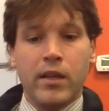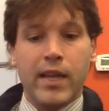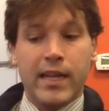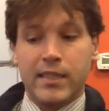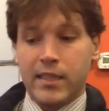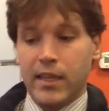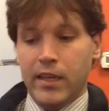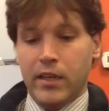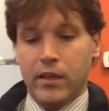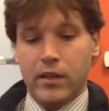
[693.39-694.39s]
that's
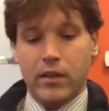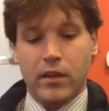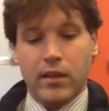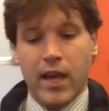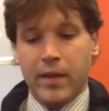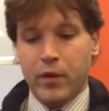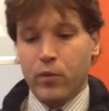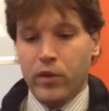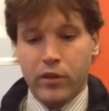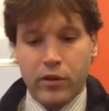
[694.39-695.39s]
in
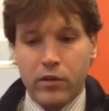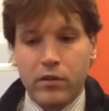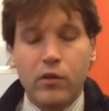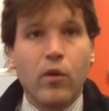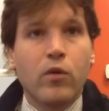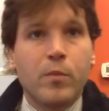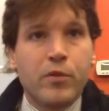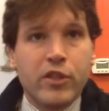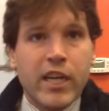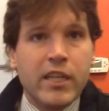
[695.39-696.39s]
alignment with your growth
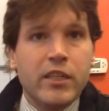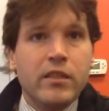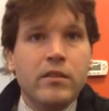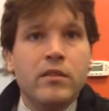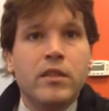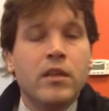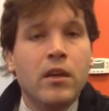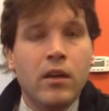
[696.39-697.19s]
projections,